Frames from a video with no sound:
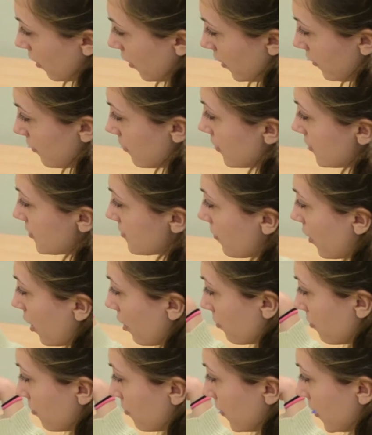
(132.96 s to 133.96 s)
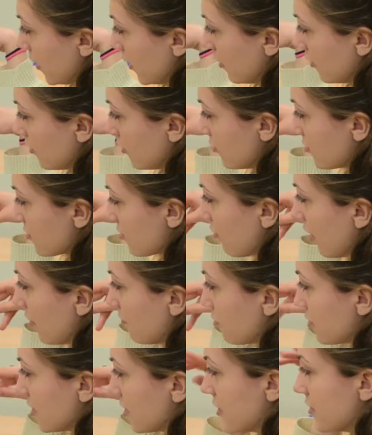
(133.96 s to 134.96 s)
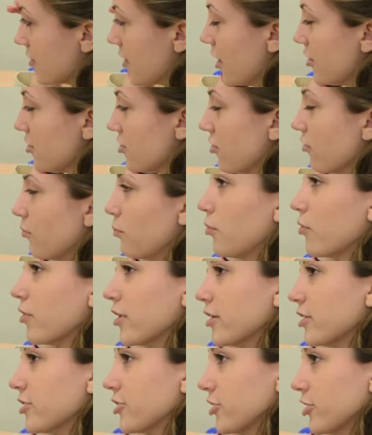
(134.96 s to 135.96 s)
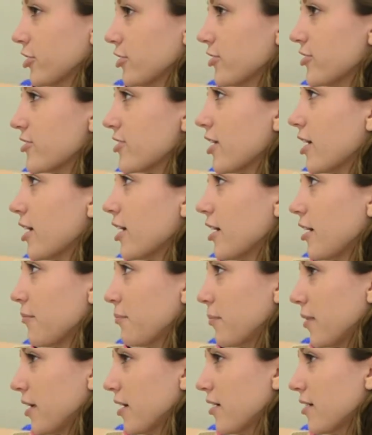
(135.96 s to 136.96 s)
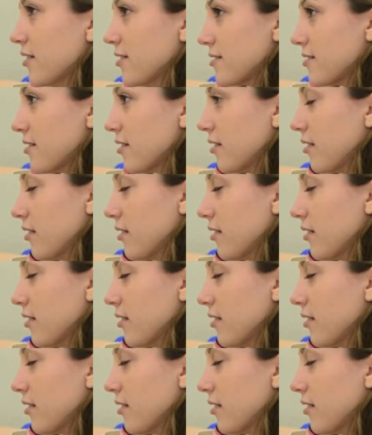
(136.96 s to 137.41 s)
In this part we use the representation of point shoes because